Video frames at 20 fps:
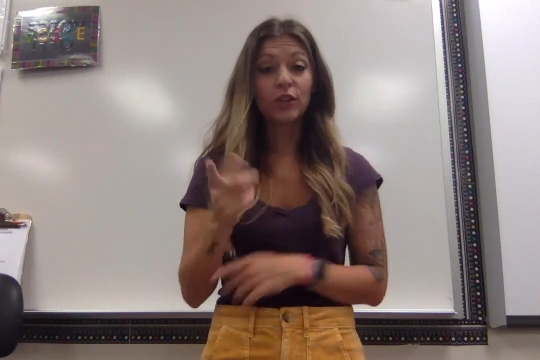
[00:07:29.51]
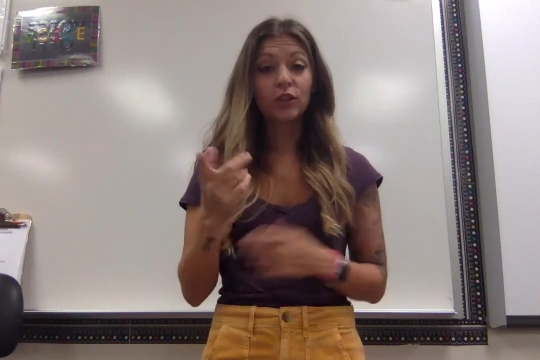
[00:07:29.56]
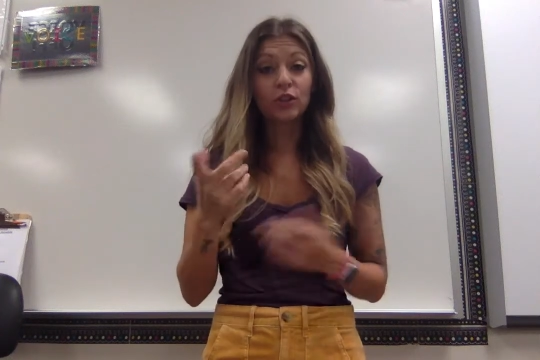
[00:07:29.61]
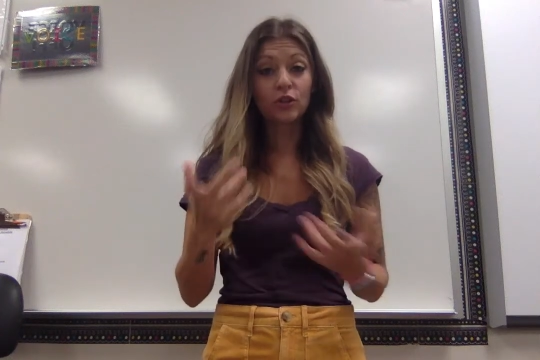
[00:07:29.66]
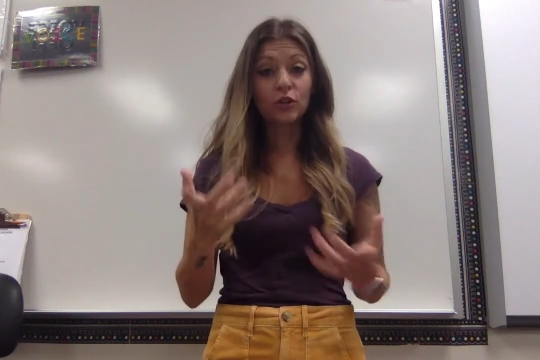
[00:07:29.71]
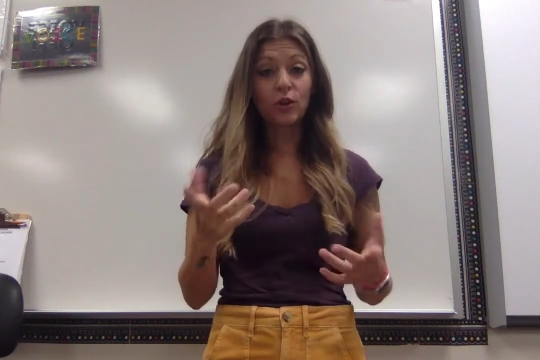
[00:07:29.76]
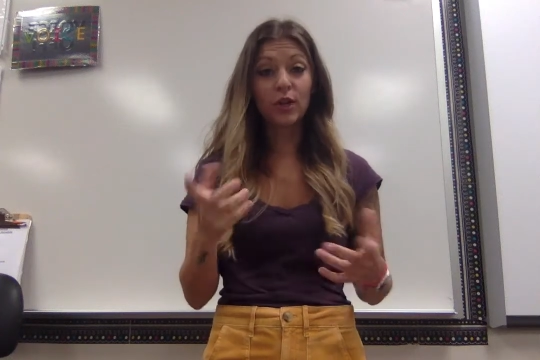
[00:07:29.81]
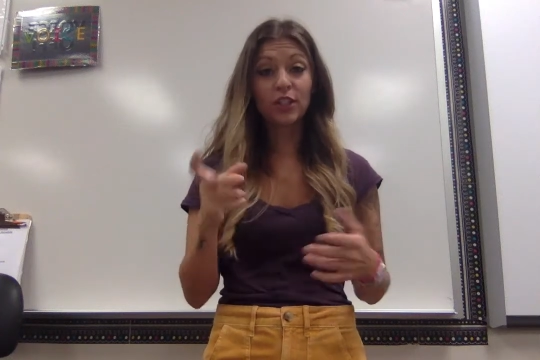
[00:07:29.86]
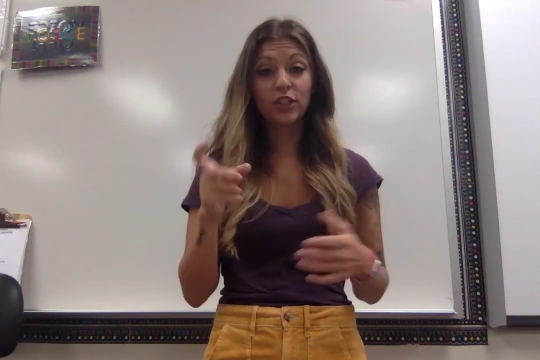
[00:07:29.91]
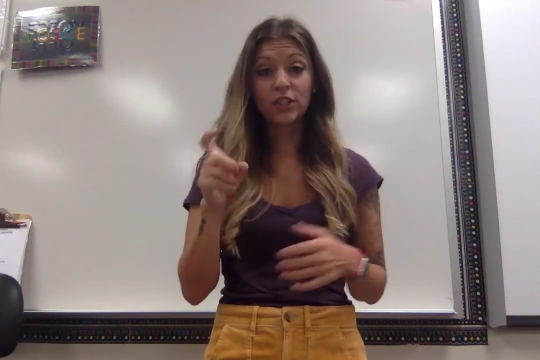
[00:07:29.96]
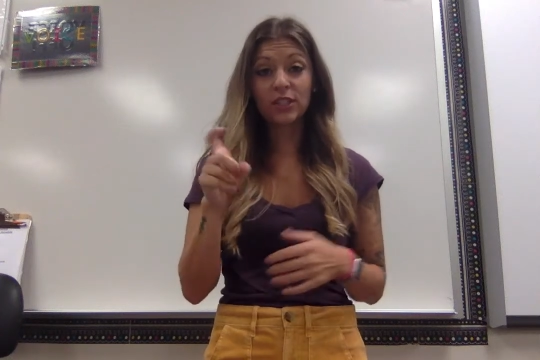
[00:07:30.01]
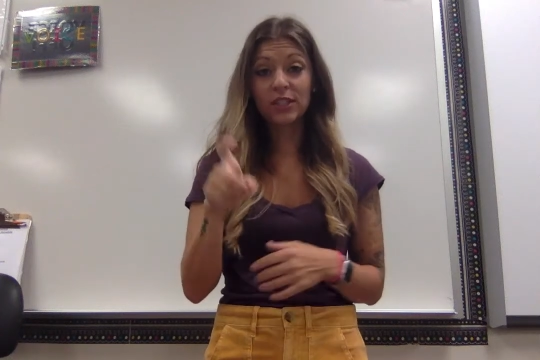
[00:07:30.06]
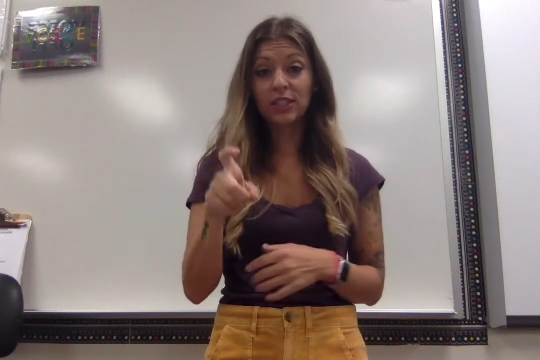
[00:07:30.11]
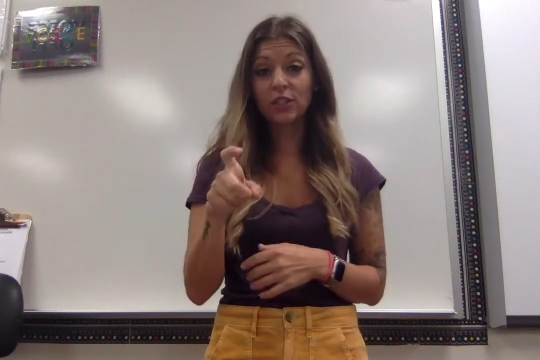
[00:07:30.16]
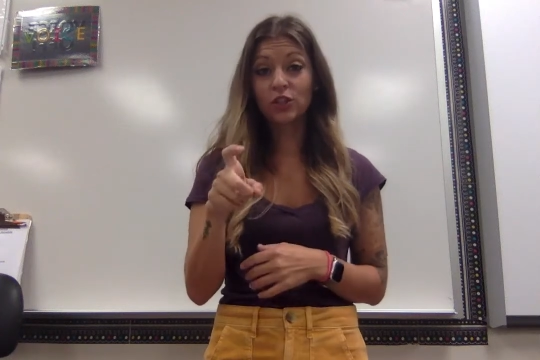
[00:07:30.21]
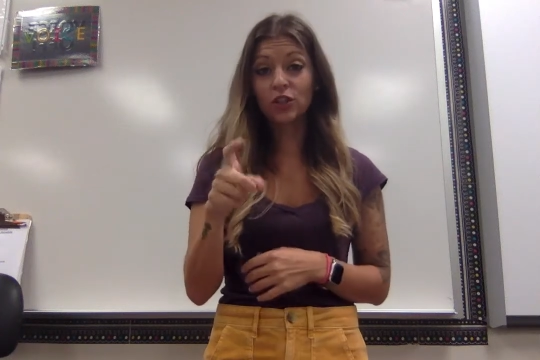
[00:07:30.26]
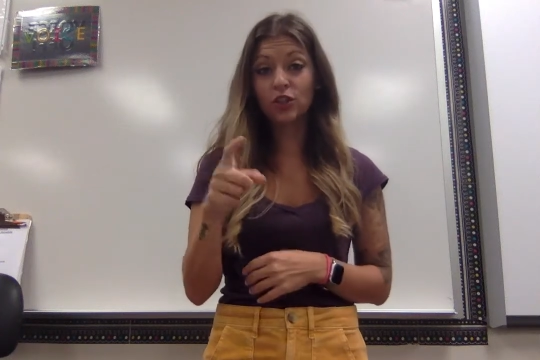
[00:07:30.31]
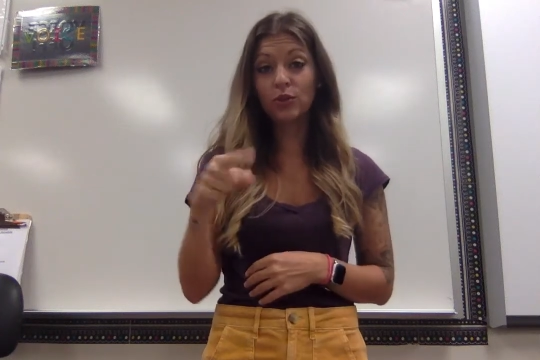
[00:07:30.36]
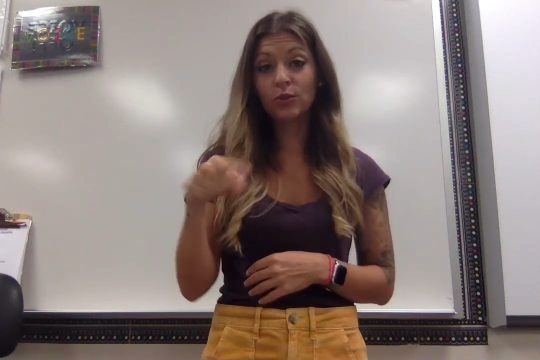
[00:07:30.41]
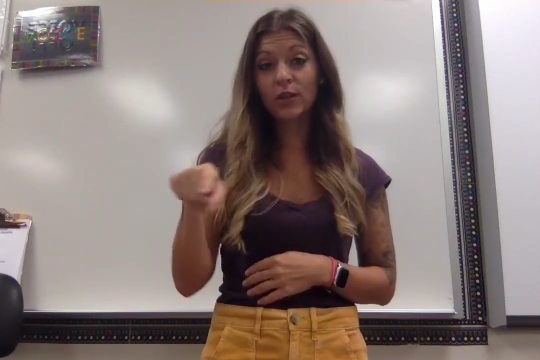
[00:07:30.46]
So I just
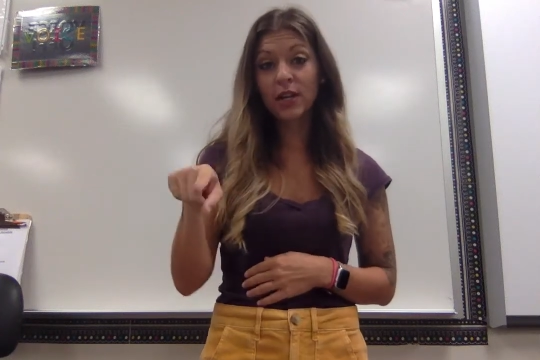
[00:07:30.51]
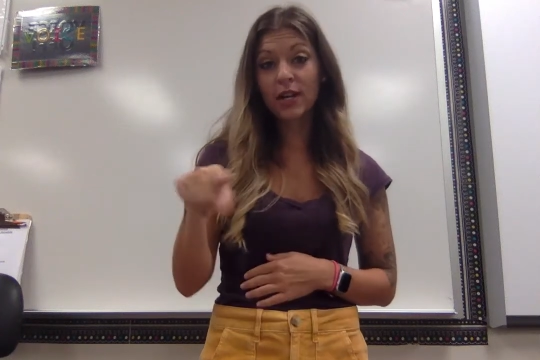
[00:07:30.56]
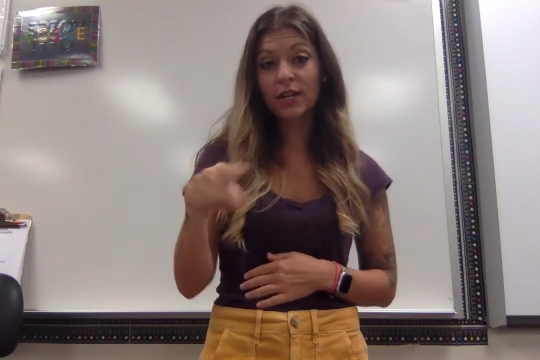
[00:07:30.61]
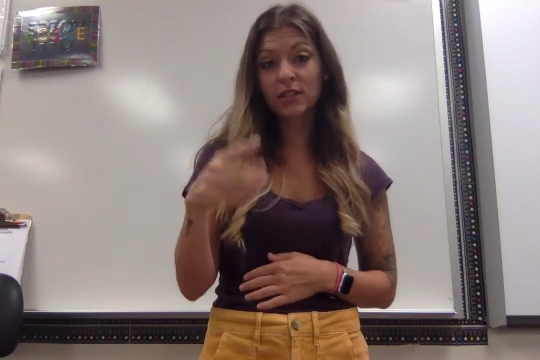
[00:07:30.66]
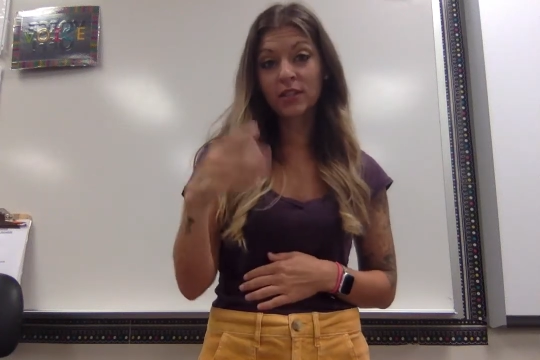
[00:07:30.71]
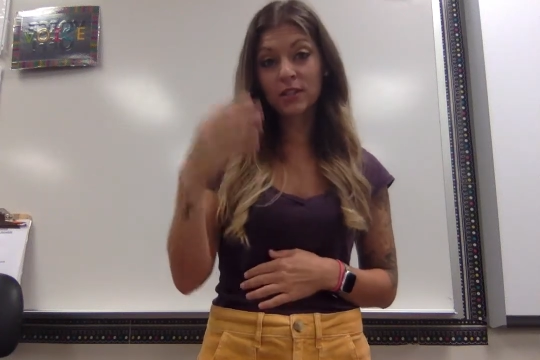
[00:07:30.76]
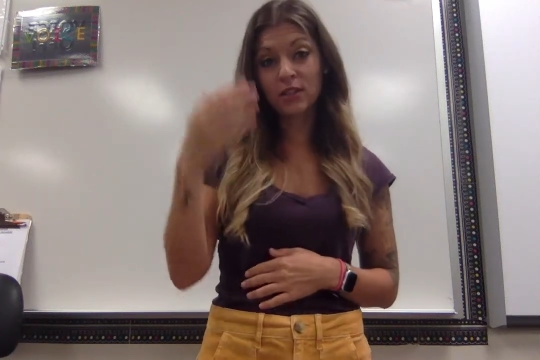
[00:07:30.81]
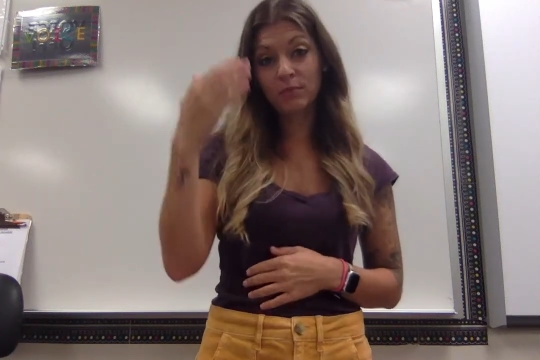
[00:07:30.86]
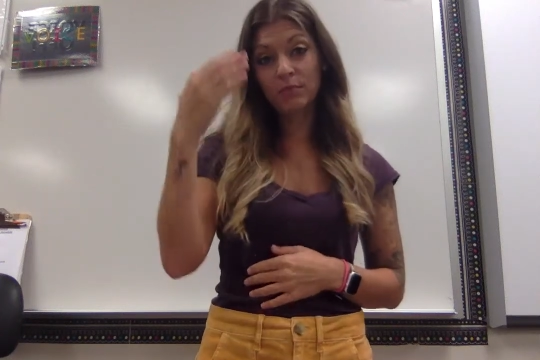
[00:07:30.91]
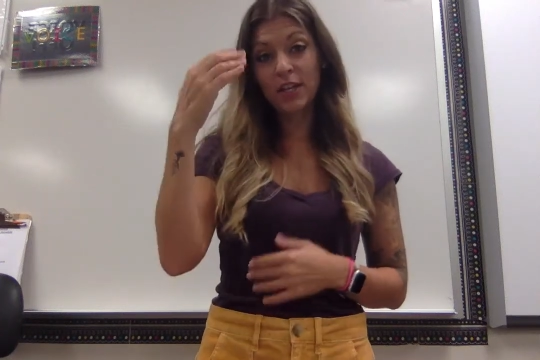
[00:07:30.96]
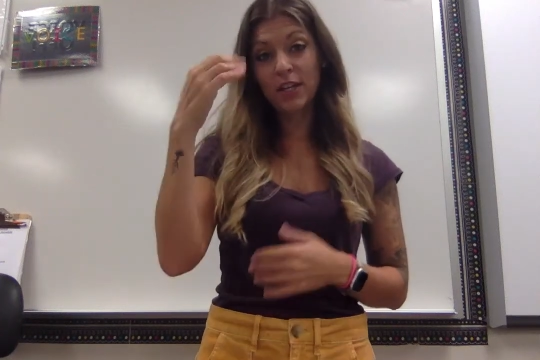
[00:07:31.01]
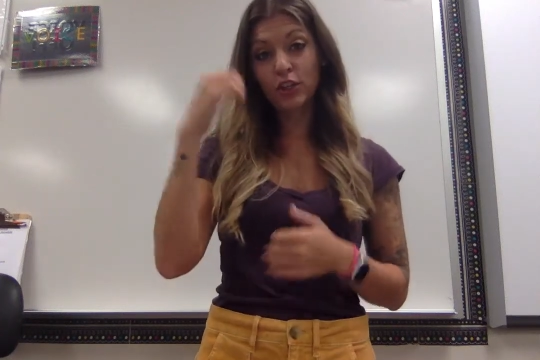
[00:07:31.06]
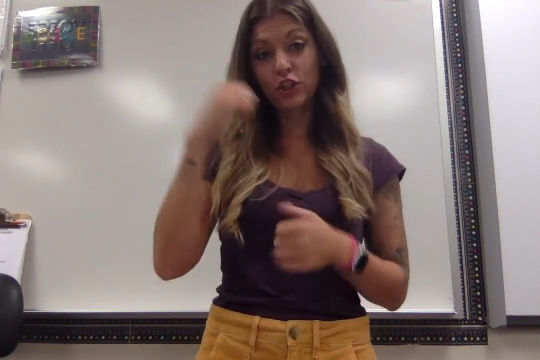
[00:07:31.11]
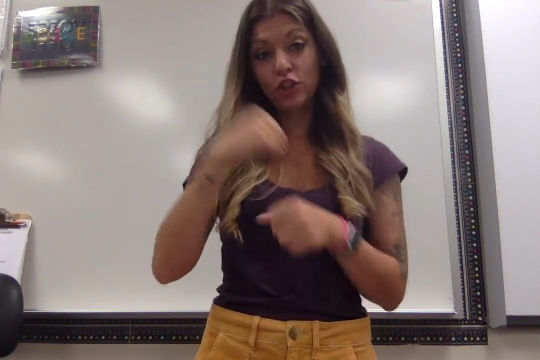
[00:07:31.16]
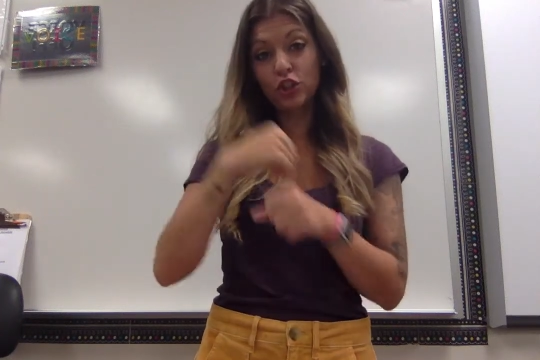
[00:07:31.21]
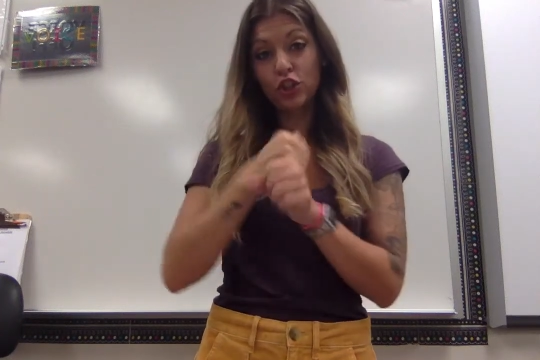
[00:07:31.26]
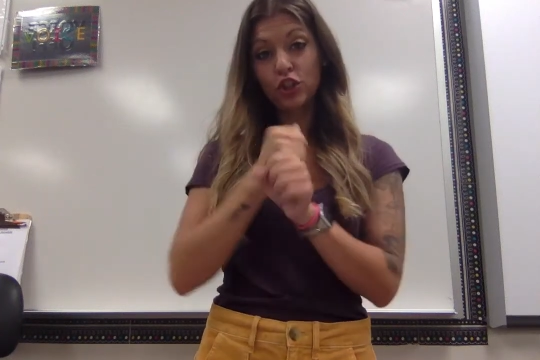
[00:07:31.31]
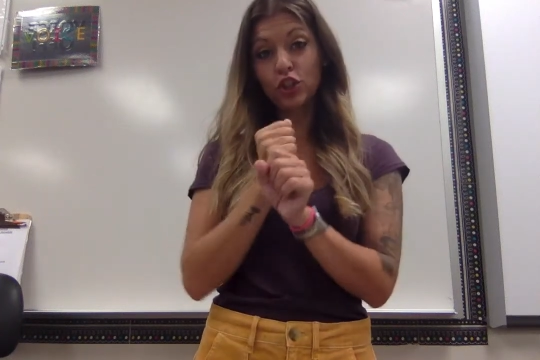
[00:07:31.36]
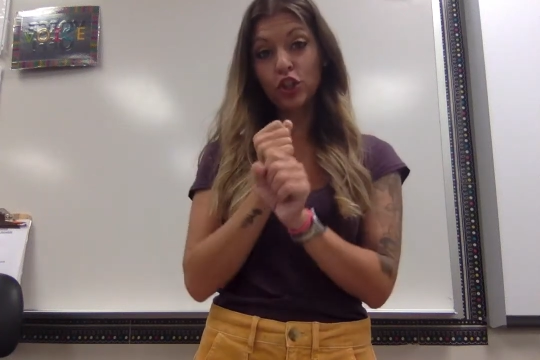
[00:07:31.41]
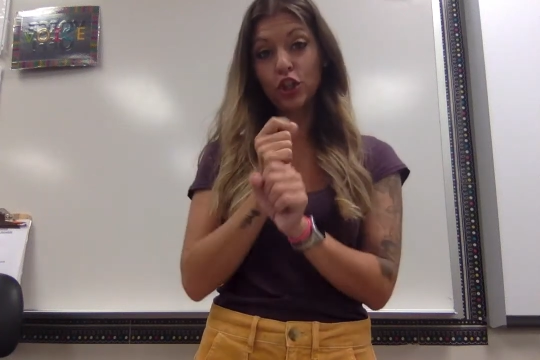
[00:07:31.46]
need you guys to make
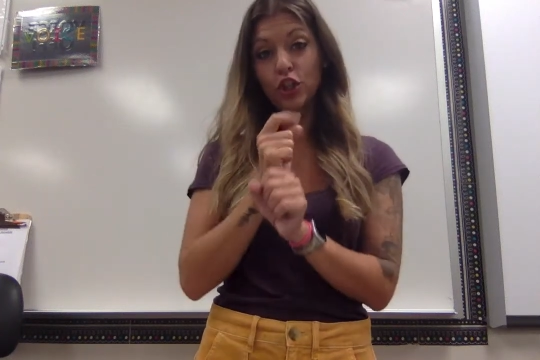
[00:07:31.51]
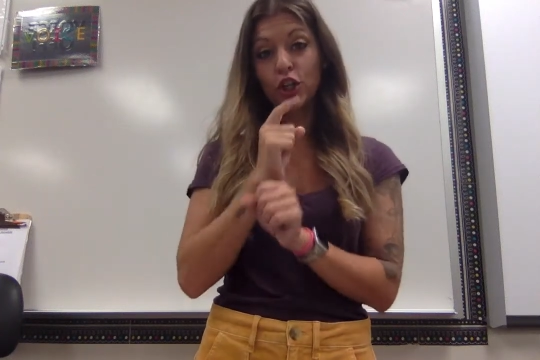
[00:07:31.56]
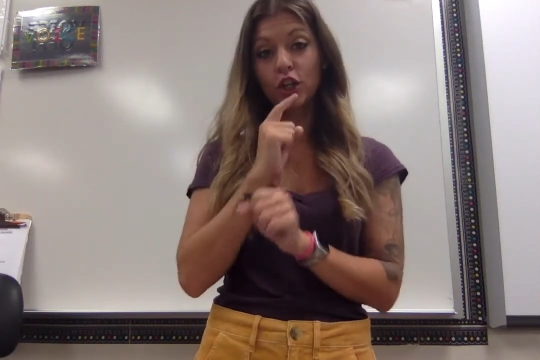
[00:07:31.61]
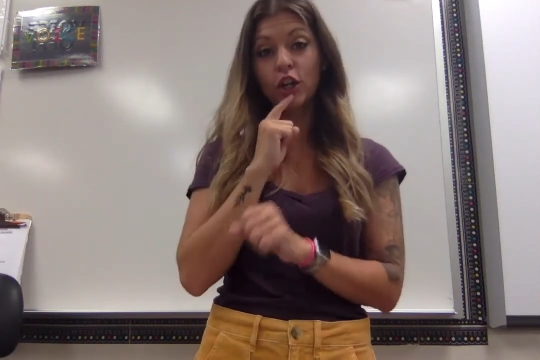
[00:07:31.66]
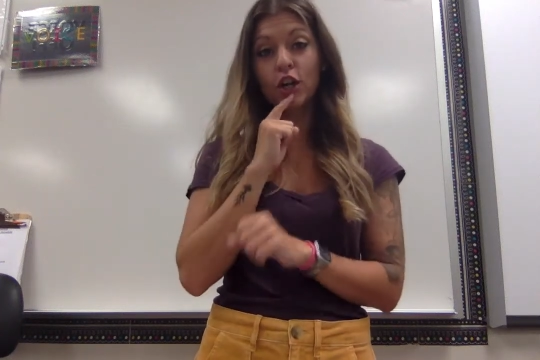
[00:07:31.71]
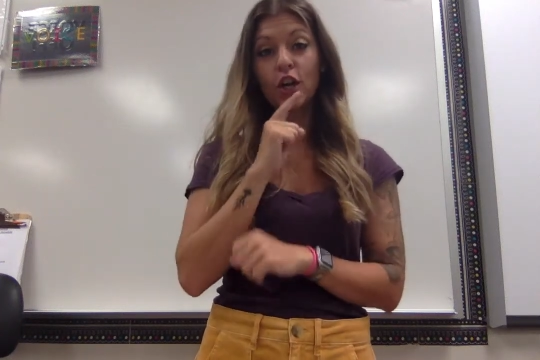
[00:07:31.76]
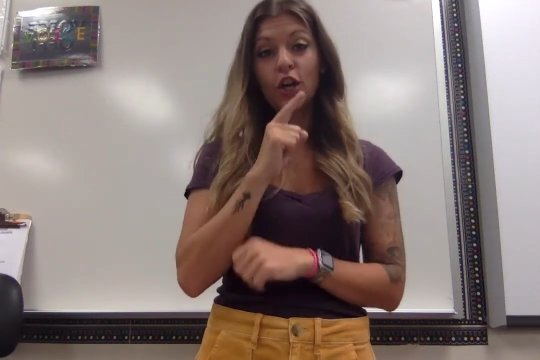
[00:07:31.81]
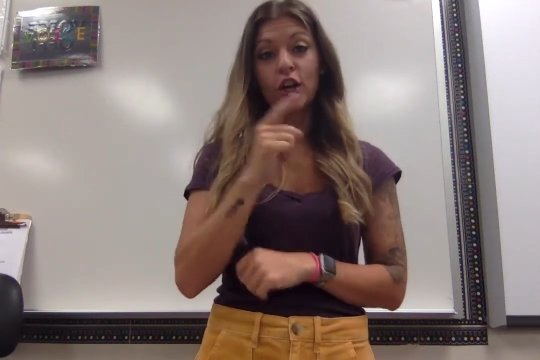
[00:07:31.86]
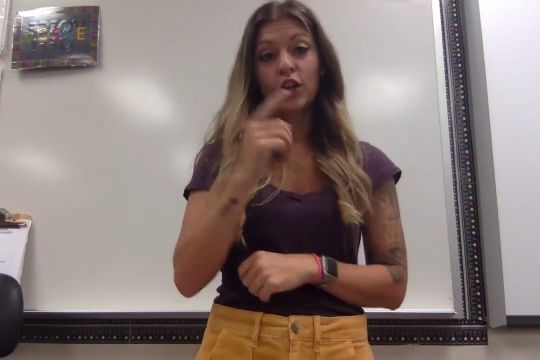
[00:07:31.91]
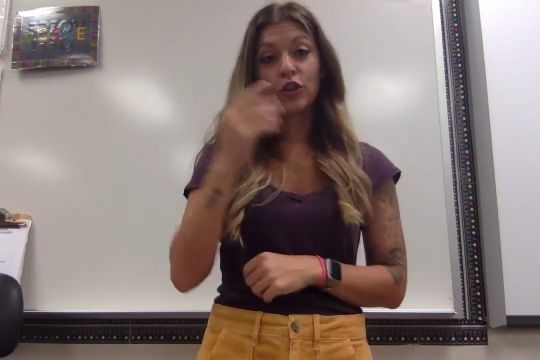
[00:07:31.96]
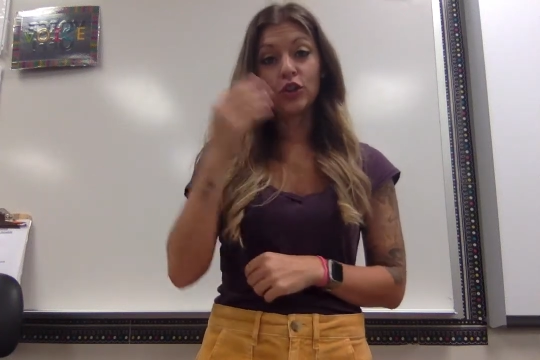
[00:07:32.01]
sure